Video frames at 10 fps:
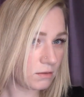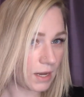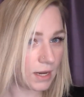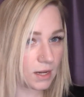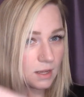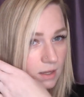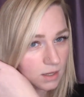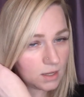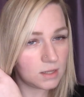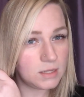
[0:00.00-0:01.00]
Like
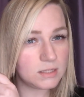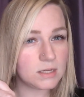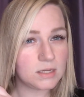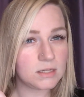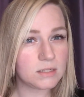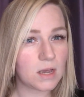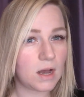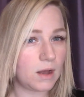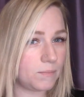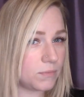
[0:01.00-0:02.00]
this is
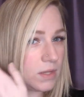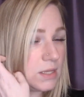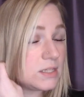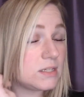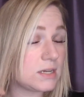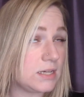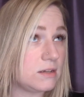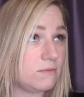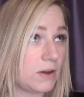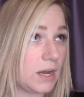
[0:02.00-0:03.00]
nice
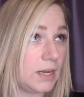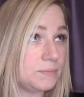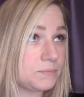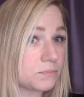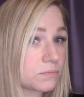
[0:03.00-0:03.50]
and fine.